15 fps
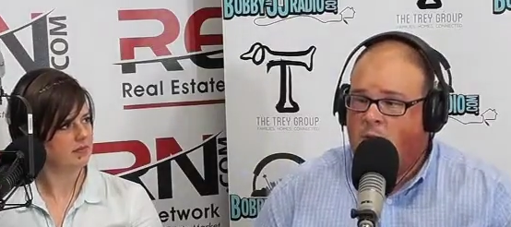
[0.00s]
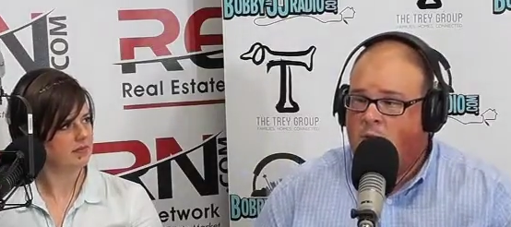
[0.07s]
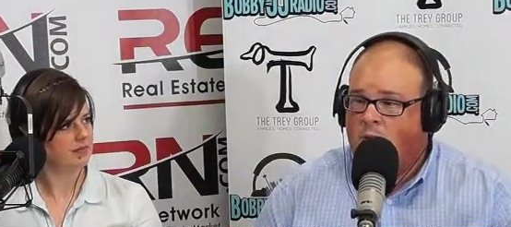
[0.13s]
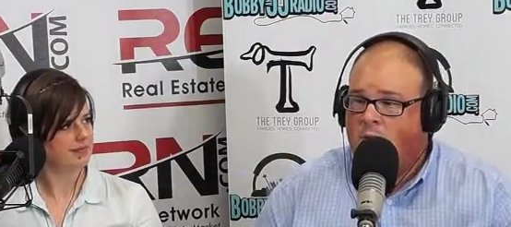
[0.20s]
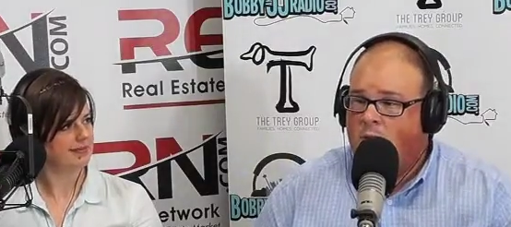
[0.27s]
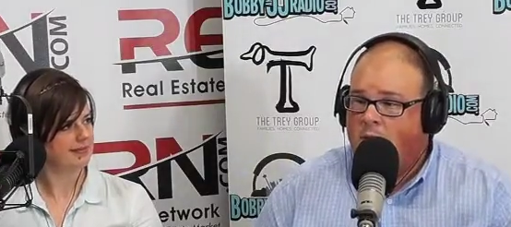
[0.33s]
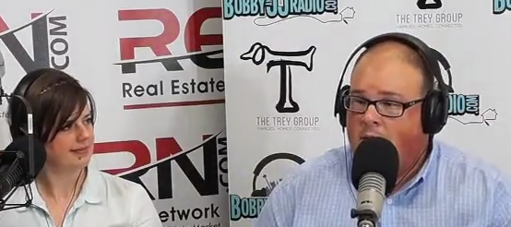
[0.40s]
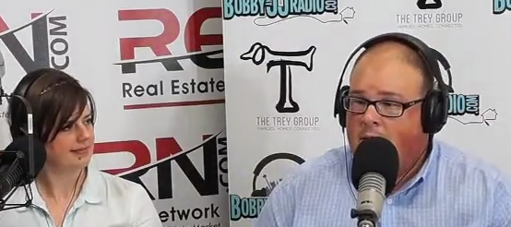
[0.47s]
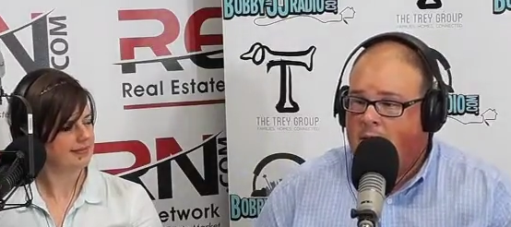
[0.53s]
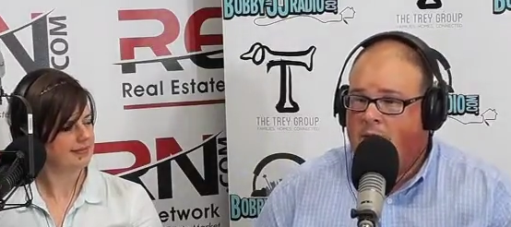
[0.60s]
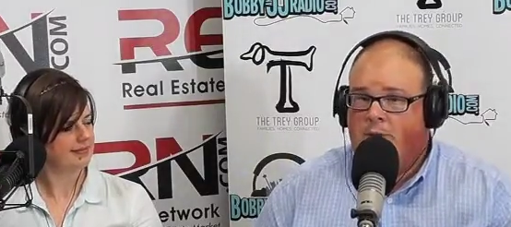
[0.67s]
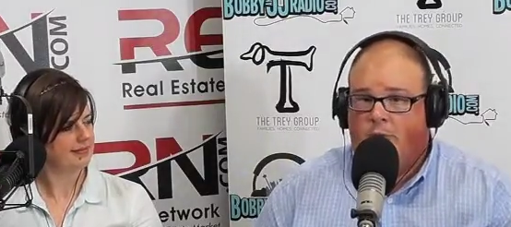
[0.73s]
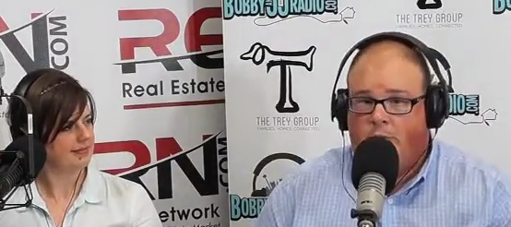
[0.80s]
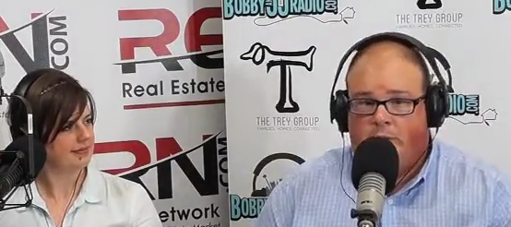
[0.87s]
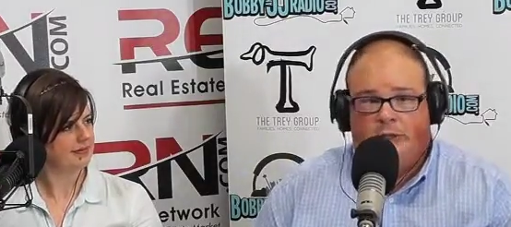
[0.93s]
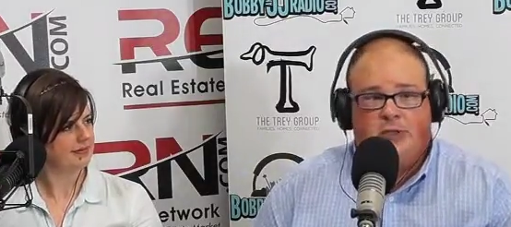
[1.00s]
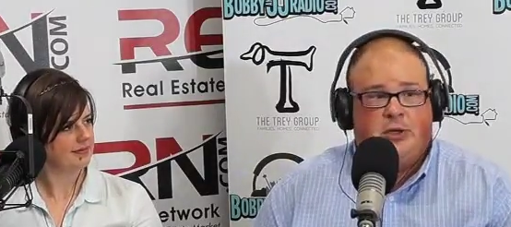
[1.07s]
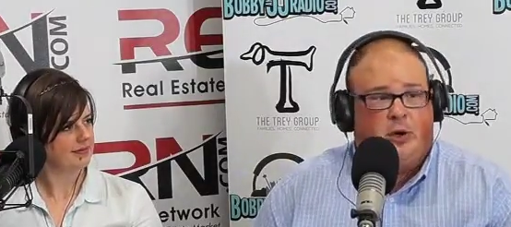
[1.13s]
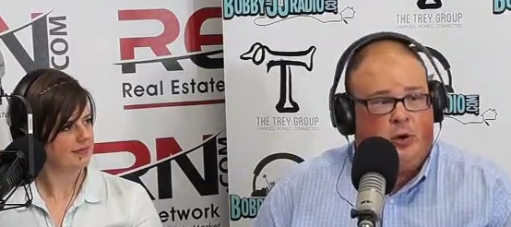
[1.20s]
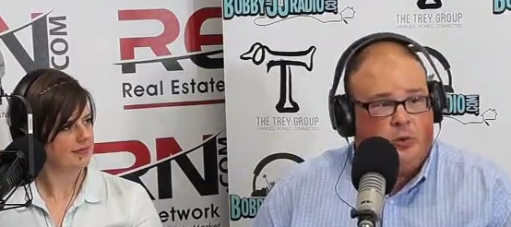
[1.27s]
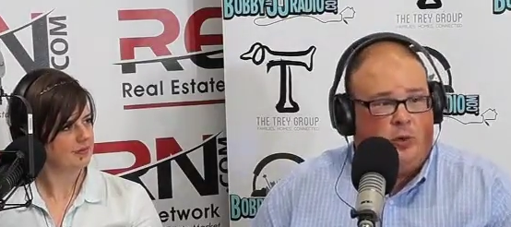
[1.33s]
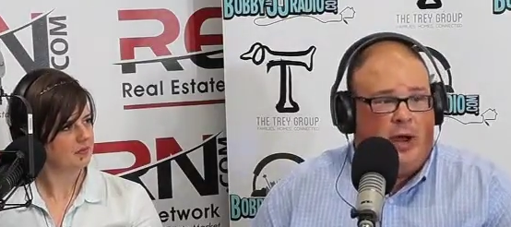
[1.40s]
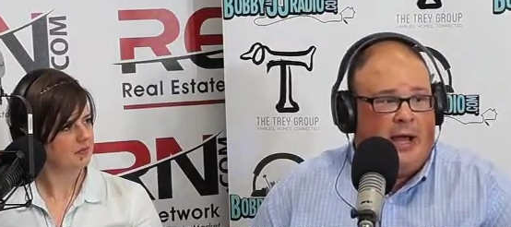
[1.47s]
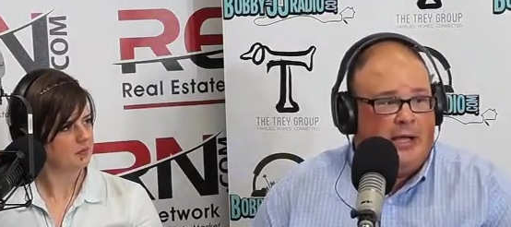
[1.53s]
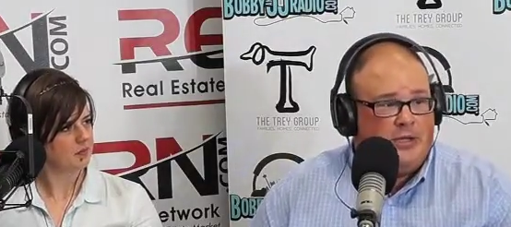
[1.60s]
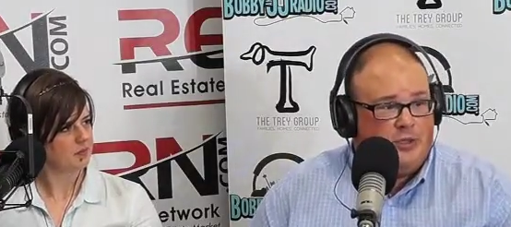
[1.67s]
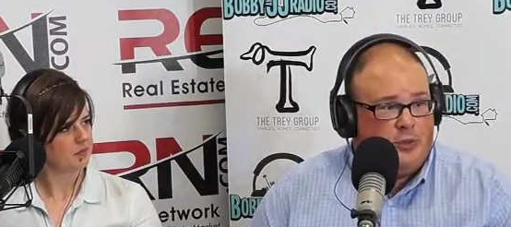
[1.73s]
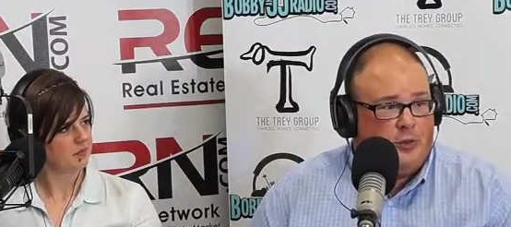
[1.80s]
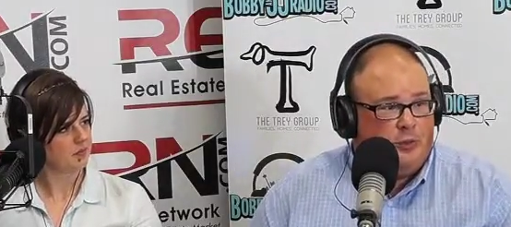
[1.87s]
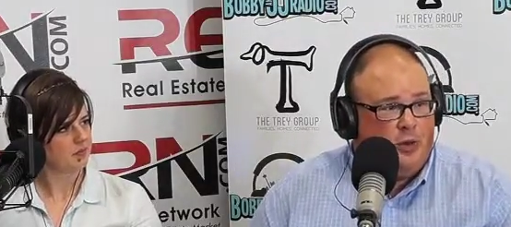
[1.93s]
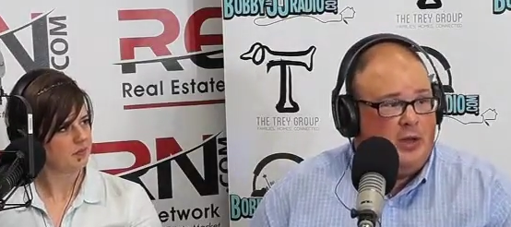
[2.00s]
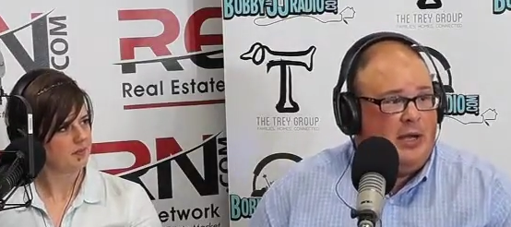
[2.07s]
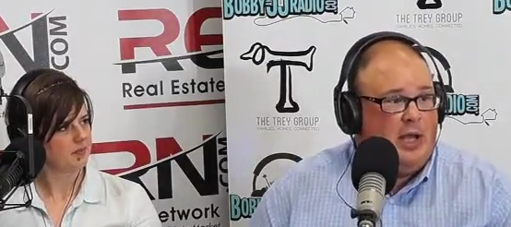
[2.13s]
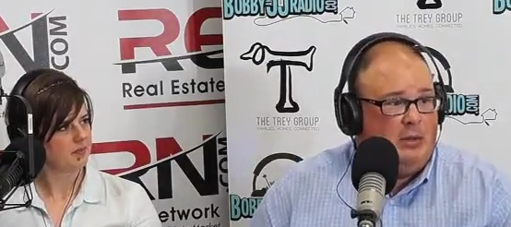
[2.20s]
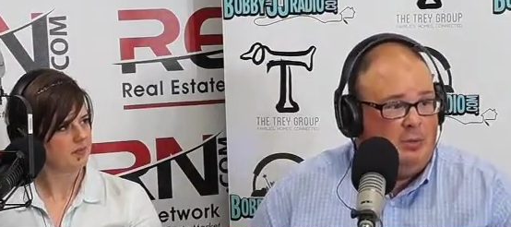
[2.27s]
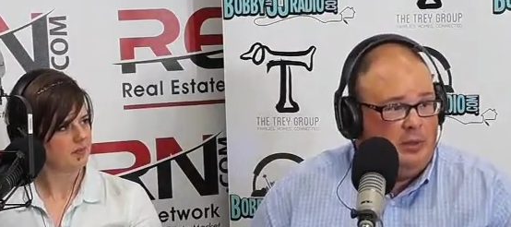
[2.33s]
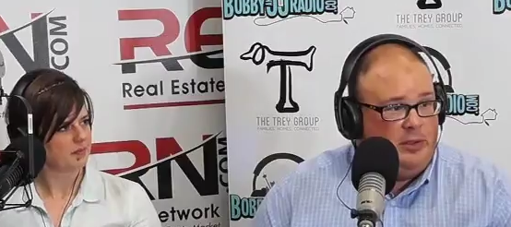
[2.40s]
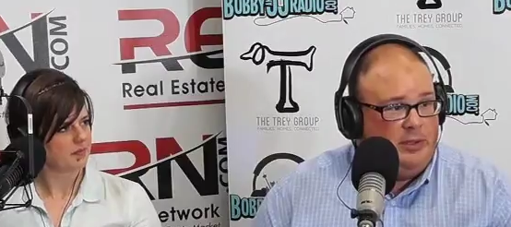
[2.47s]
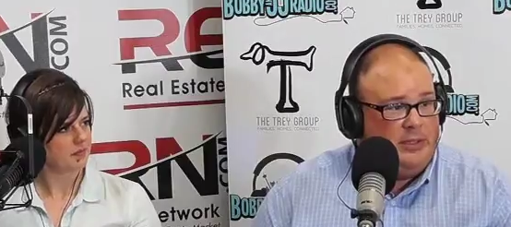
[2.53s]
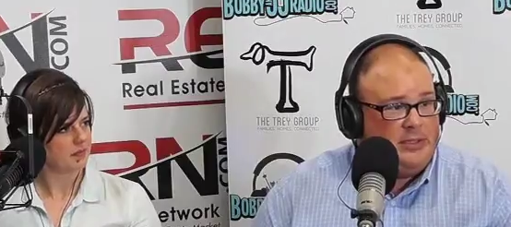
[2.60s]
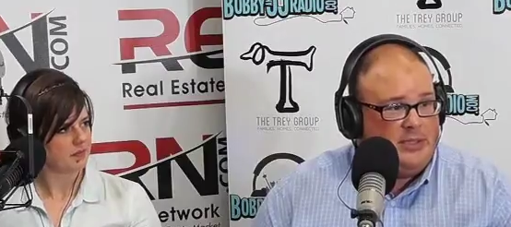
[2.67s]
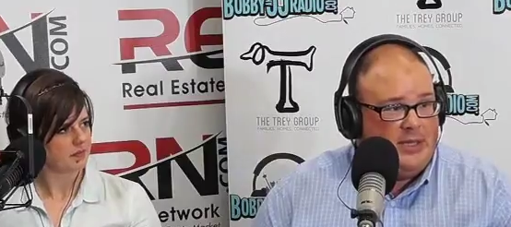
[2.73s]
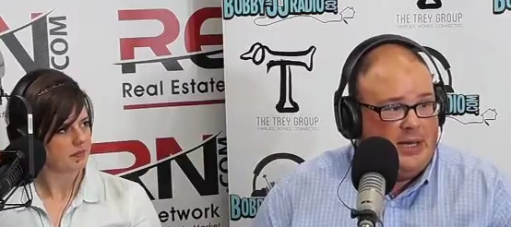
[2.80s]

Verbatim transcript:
Speaker 1: were either really tall grass or rundown buildings,